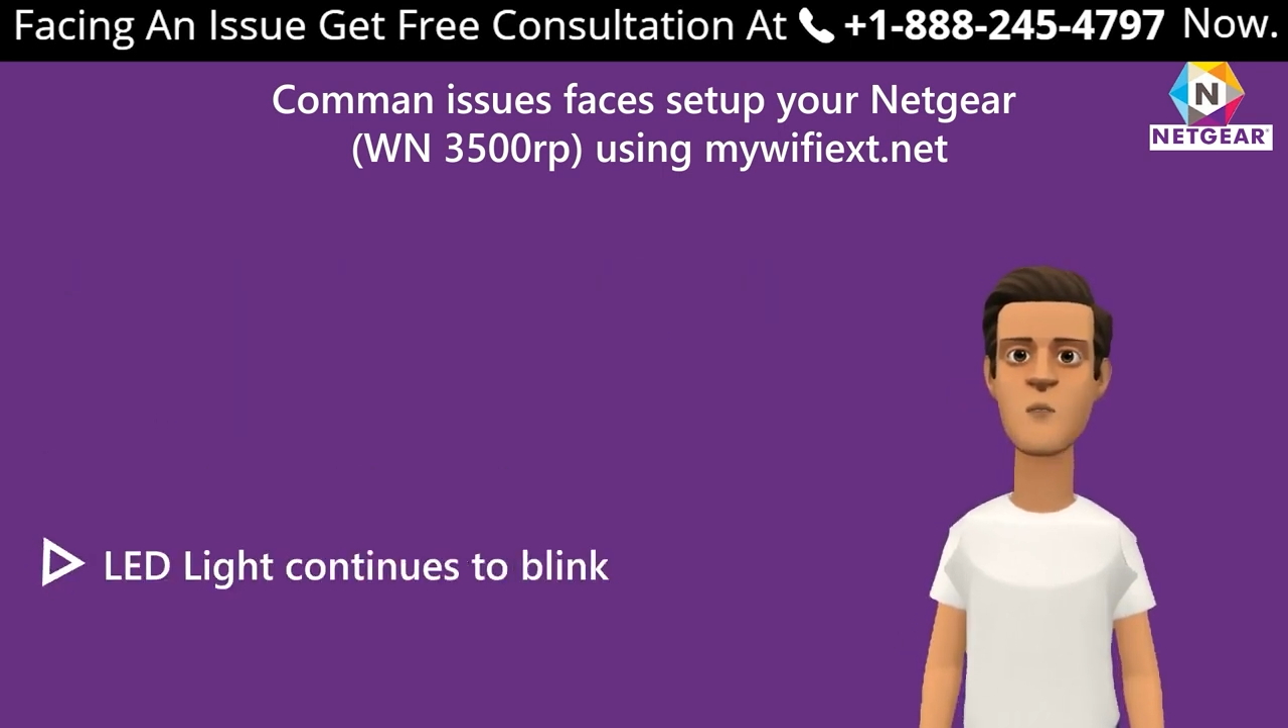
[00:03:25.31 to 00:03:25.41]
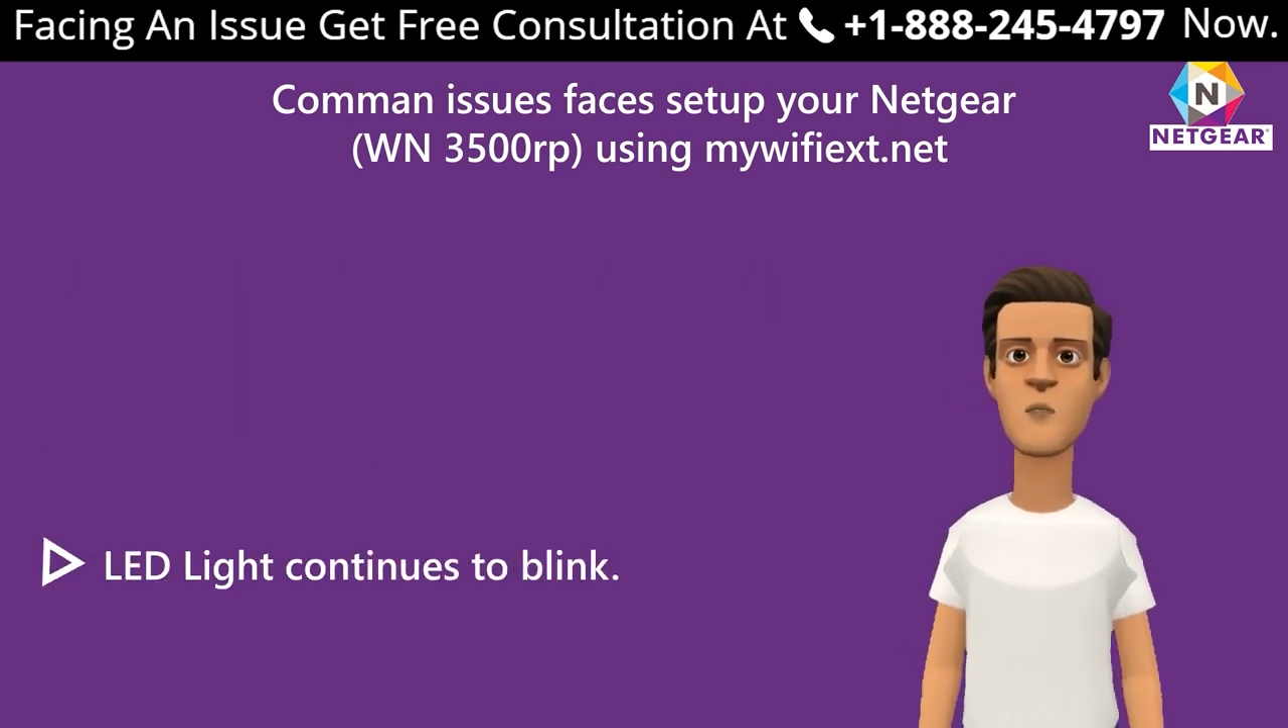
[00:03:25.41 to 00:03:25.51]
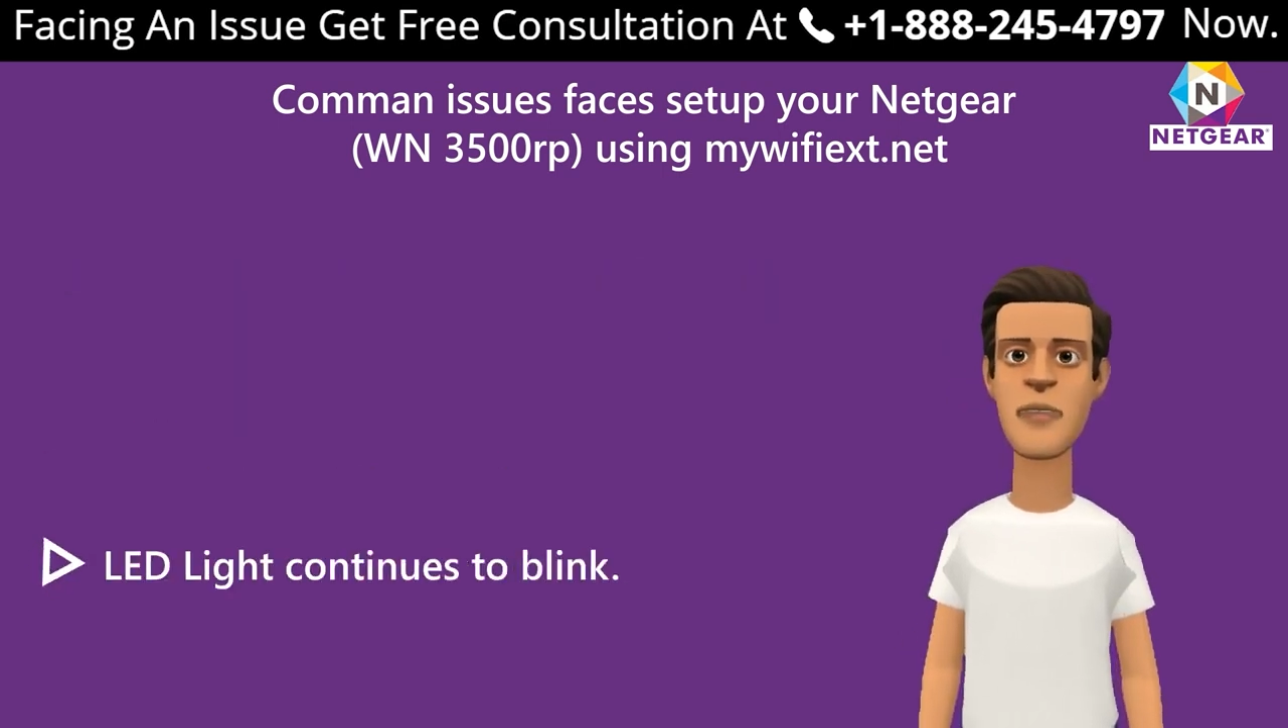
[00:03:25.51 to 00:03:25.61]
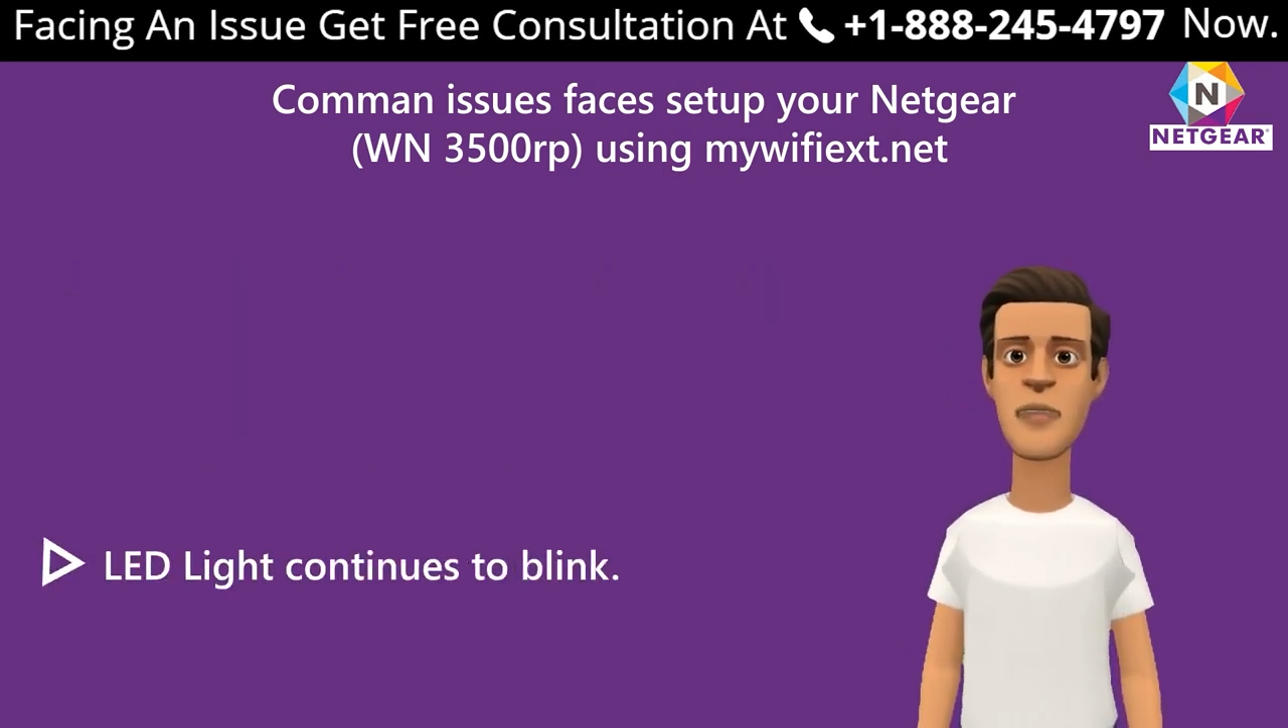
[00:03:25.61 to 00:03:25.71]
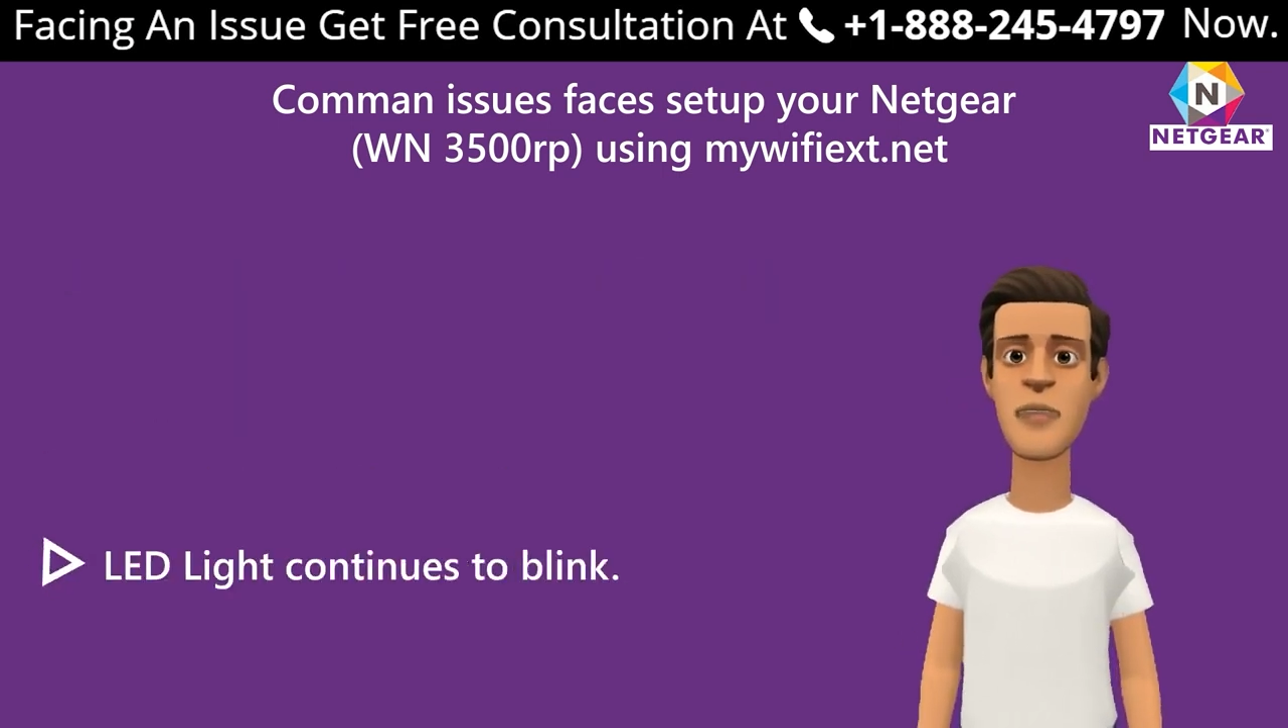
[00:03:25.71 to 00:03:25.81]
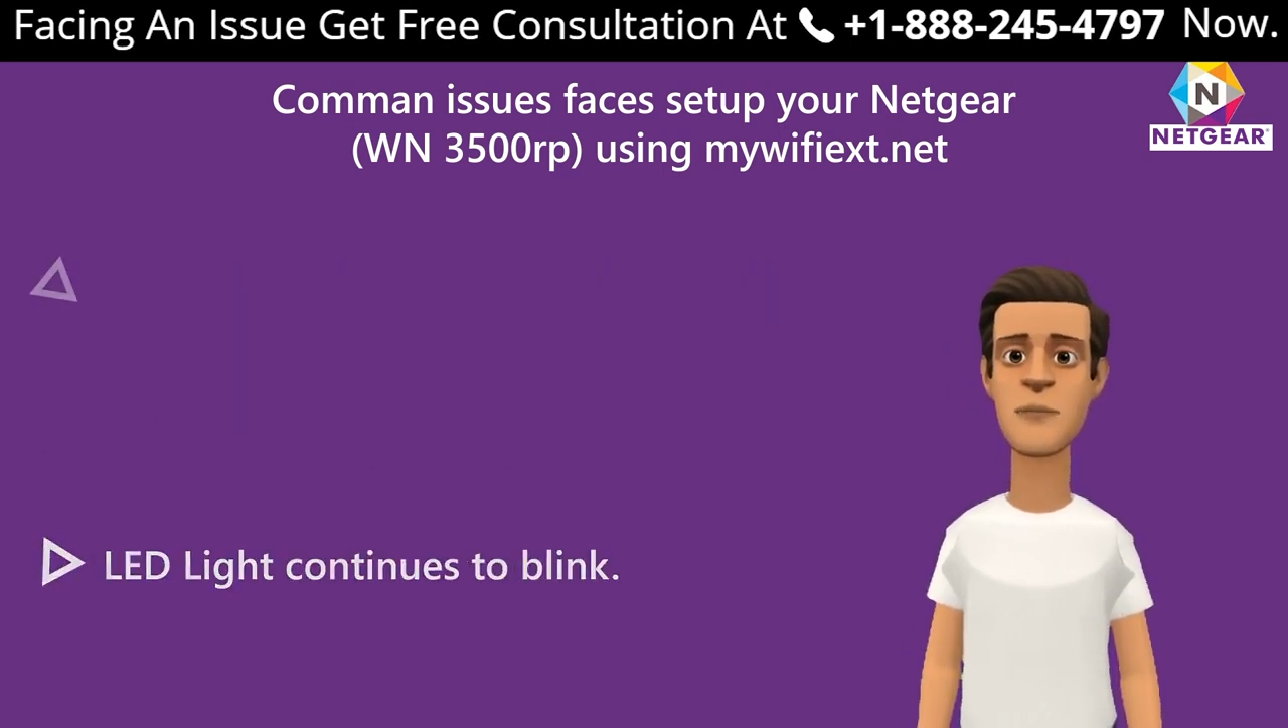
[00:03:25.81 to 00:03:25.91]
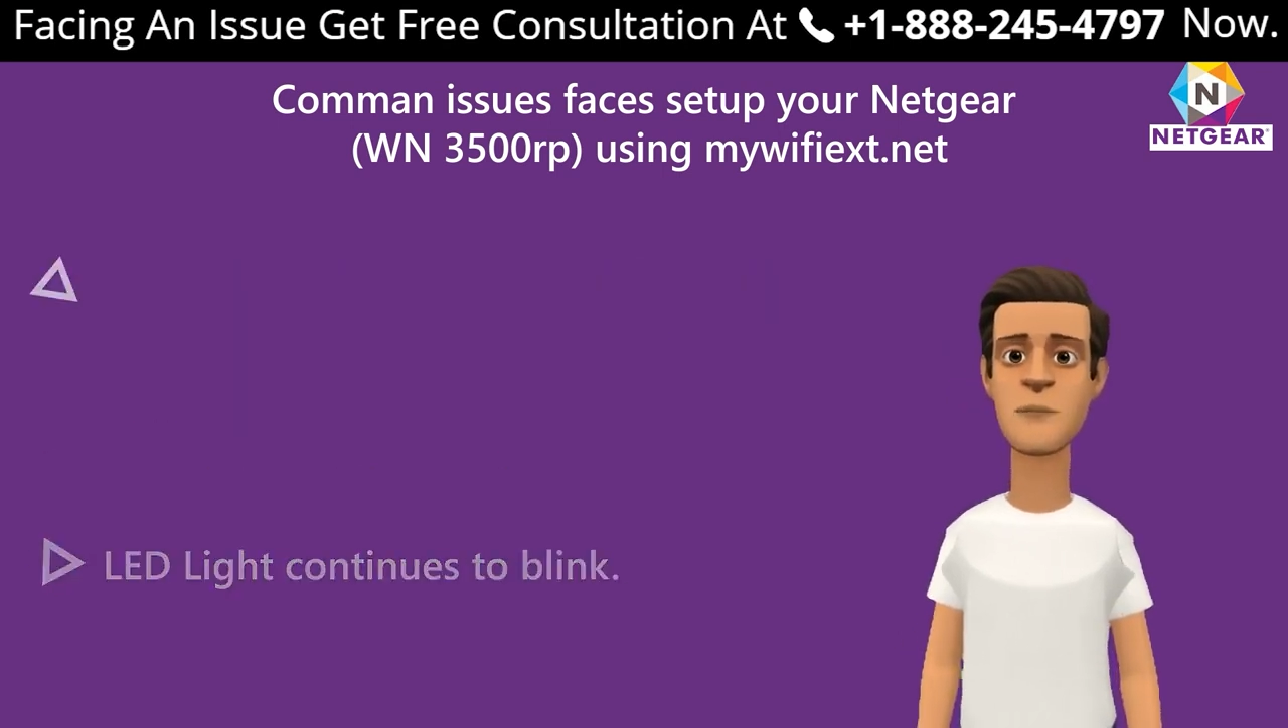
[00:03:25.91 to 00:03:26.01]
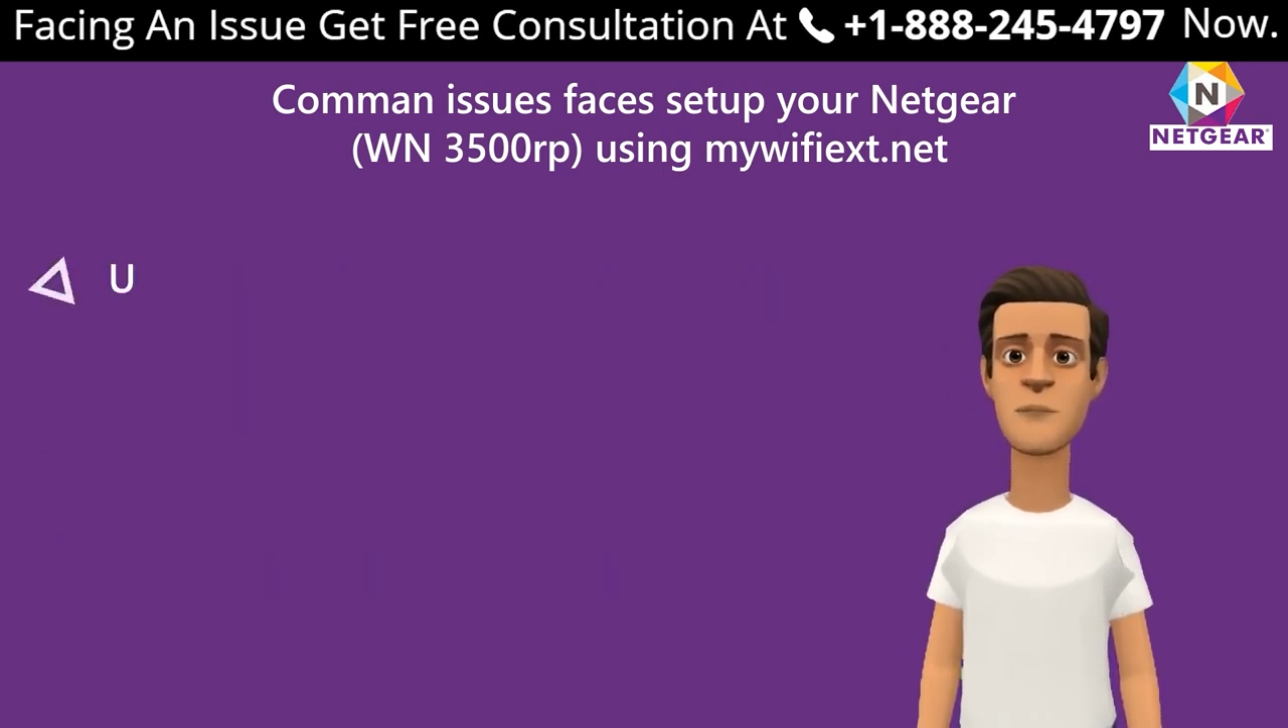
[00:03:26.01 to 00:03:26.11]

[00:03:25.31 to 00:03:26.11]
to blink